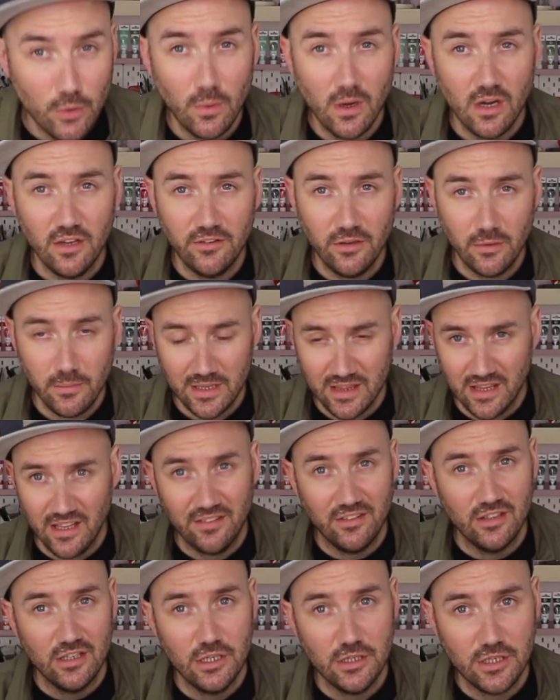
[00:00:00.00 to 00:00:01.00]
you are doing
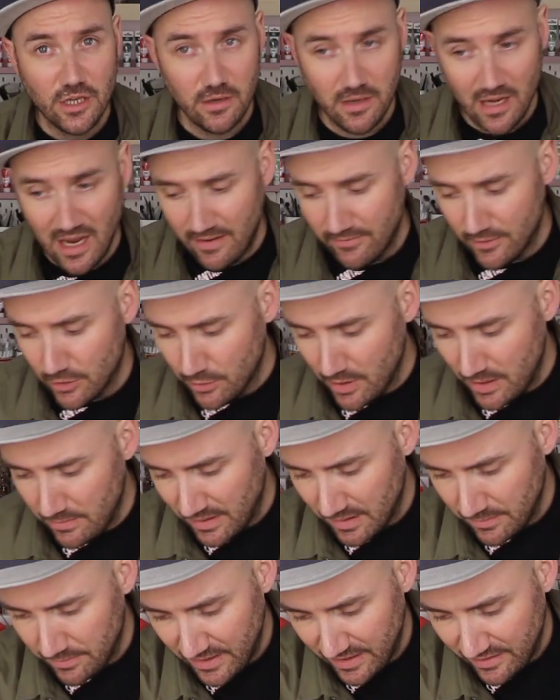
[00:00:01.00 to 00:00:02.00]
this and you don't have a
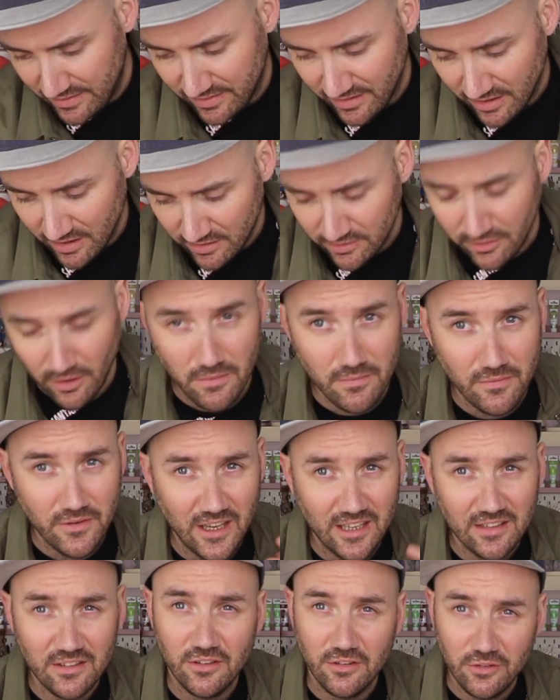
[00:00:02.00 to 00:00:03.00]
creaming beater, don't
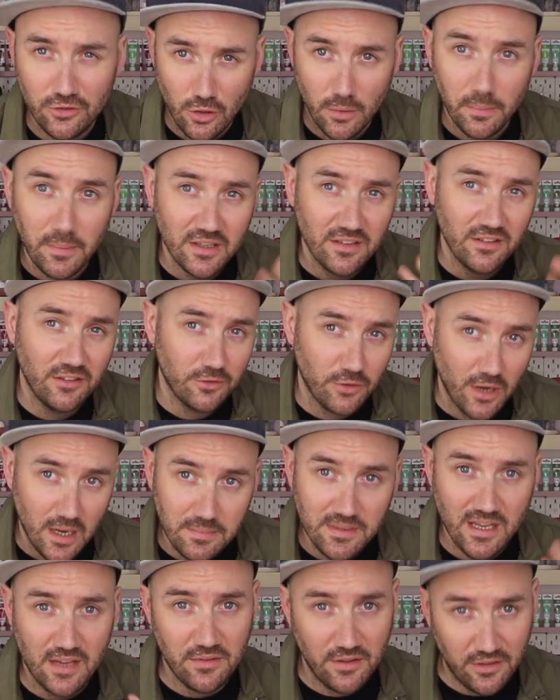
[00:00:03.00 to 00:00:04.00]
forget to stop it and
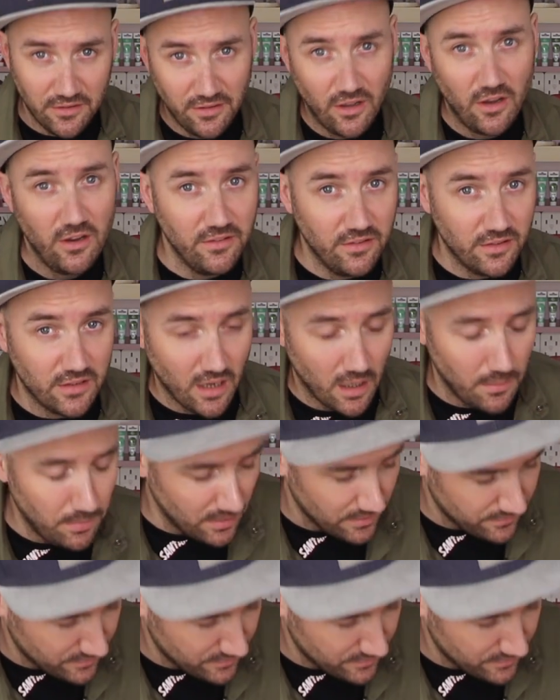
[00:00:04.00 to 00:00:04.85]
scrape down the sides a couple